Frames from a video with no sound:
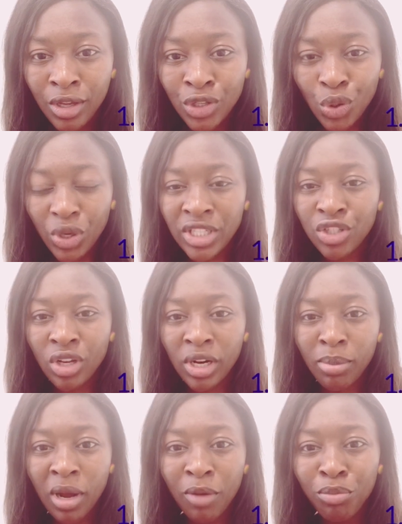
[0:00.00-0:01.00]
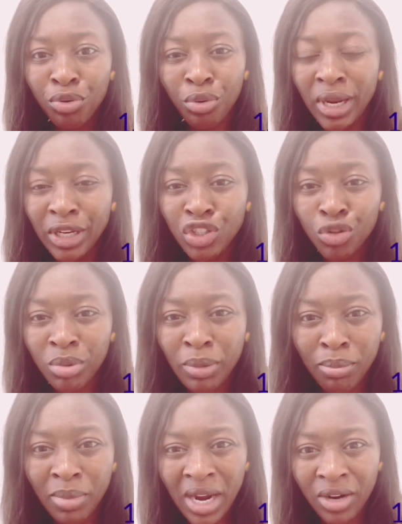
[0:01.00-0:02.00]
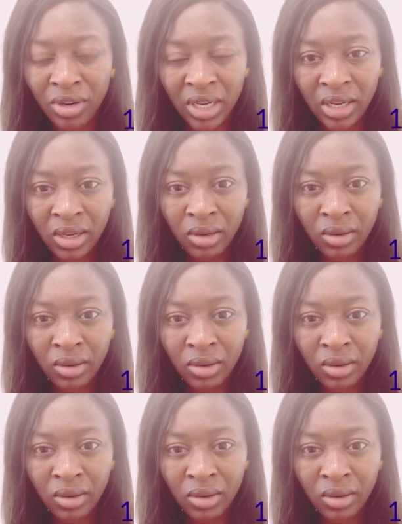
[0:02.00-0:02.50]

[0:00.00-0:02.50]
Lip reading: So it's not about praying to be married.